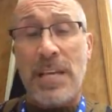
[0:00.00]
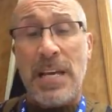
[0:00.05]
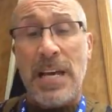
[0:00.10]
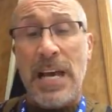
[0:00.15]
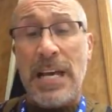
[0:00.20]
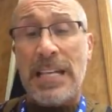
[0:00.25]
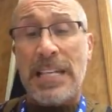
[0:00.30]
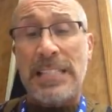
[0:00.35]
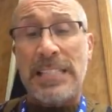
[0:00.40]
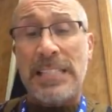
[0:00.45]

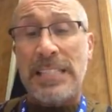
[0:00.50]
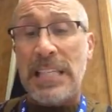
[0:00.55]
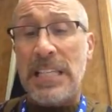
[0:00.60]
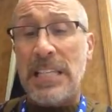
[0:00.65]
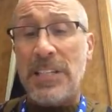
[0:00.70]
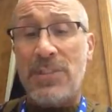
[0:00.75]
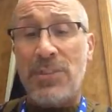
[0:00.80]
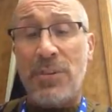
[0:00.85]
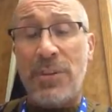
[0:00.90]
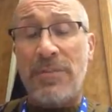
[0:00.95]
I can see
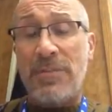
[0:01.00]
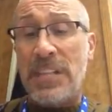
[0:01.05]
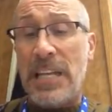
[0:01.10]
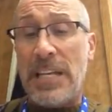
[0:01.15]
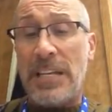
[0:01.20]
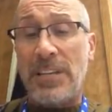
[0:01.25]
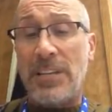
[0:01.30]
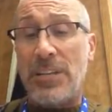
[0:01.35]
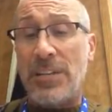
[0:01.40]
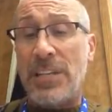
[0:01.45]
that you have
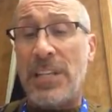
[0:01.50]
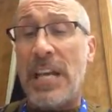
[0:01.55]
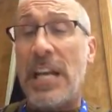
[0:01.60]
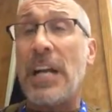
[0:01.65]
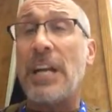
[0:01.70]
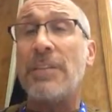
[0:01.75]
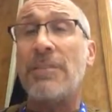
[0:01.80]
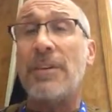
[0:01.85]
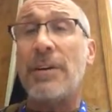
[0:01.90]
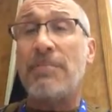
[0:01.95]
taken good
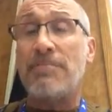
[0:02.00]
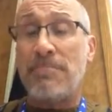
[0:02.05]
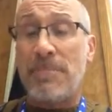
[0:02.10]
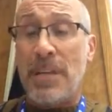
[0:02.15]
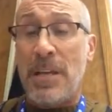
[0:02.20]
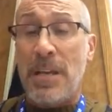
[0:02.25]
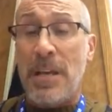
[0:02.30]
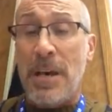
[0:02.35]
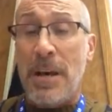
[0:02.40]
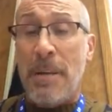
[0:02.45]
care of him,
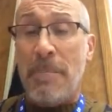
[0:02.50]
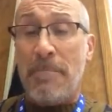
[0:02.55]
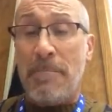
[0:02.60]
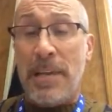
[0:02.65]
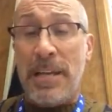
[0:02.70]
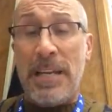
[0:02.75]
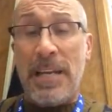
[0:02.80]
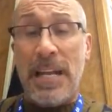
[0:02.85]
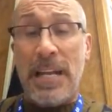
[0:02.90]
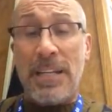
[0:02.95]

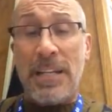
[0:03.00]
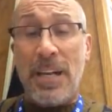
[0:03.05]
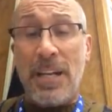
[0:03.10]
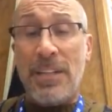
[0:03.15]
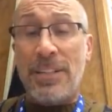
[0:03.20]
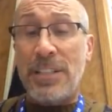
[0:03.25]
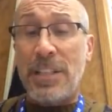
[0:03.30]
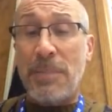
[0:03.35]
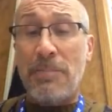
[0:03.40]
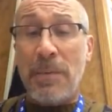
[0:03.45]
but an
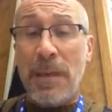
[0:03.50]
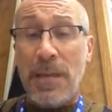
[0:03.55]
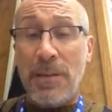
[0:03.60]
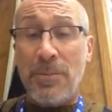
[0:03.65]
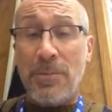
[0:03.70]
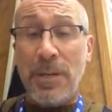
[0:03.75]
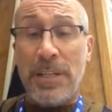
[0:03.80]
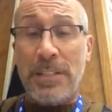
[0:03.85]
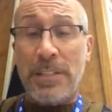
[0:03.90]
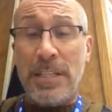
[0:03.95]
Antarctic
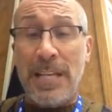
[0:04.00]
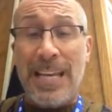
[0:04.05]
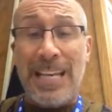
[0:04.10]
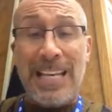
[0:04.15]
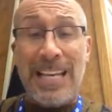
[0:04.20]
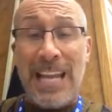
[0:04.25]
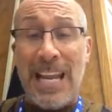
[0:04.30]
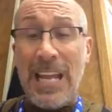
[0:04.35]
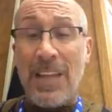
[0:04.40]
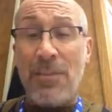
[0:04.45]
penguin
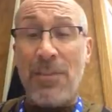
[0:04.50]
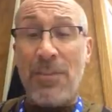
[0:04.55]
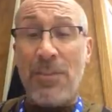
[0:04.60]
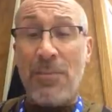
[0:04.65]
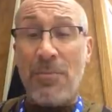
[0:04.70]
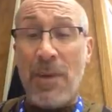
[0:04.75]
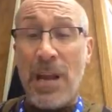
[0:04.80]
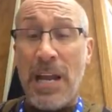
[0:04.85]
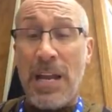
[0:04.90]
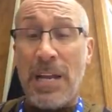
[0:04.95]
can't
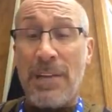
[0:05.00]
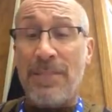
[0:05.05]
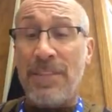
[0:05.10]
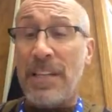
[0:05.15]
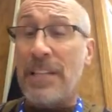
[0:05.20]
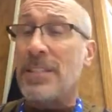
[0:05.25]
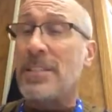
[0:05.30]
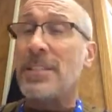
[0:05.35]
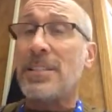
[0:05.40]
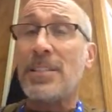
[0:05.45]
thrive
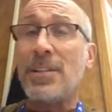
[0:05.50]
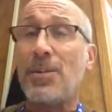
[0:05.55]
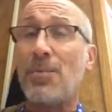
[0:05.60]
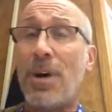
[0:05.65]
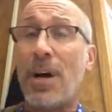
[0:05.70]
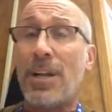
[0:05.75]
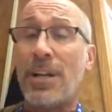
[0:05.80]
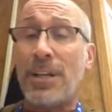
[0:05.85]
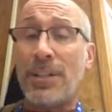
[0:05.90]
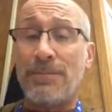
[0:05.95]
in still
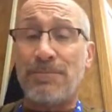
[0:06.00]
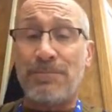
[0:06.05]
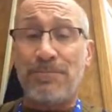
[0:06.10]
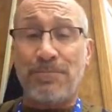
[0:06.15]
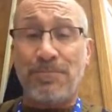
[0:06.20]
water."